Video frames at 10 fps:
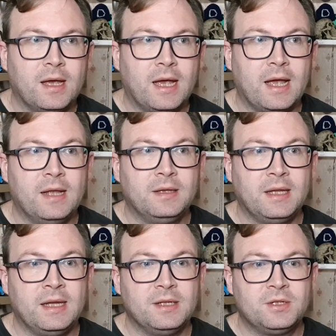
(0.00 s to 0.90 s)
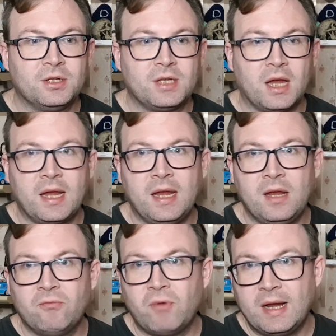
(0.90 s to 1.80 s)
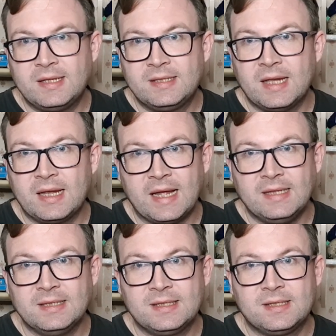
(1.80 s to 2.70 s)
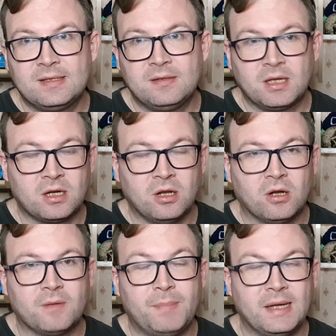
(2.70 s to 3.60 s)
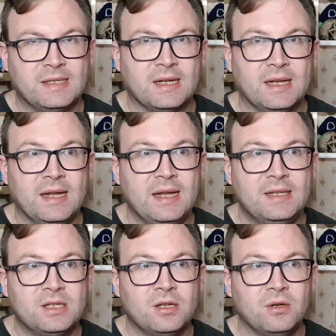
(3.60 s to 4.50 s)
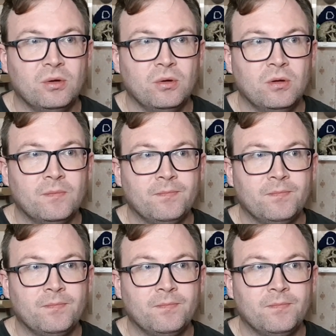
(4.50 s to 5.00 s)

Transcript: and it's just a race against the clock basically to